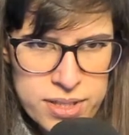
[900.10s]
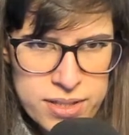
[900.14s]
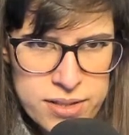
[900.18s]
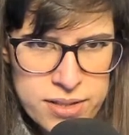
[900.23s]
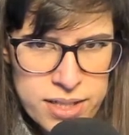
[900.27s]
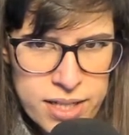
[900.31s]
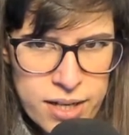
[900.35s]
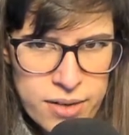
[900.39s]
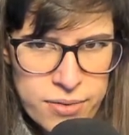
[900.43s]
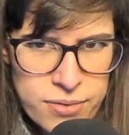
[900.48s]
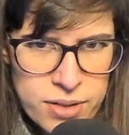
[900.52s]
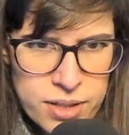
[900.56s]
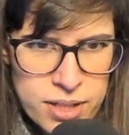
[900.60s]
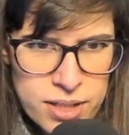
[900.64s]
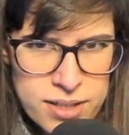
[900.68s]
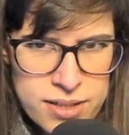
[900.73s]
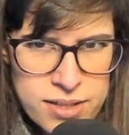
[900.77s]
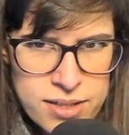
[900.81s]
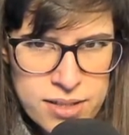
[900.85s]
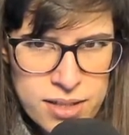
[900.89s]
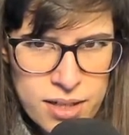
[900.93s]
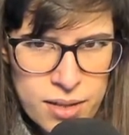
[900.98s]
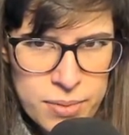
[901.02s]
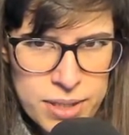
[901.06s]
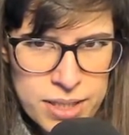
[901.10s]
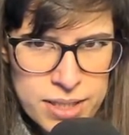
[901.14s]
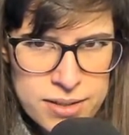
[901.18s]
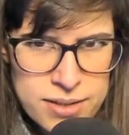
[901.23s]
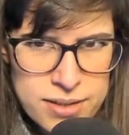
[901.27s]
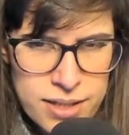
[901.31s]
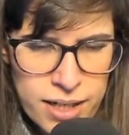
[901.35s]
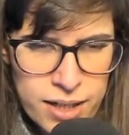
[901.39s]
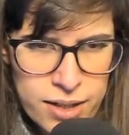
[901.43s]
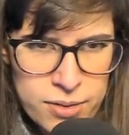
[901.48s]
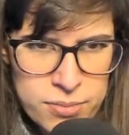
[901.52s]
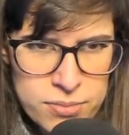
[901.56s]
definitely something
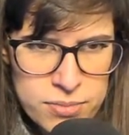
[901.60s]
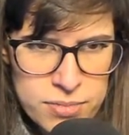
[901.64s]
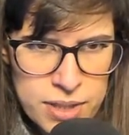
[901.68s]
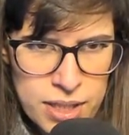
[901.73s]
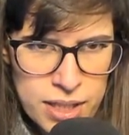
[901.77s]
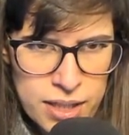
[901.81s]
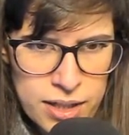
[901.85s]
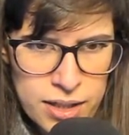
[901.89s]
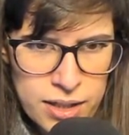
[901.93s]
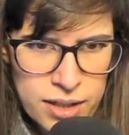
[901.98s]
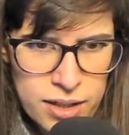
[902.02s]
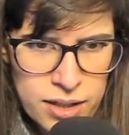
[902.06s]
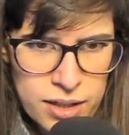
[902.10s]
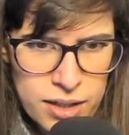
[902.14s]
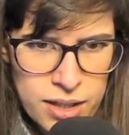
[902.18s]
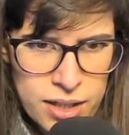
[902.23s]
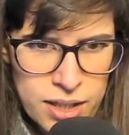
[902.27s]
down there.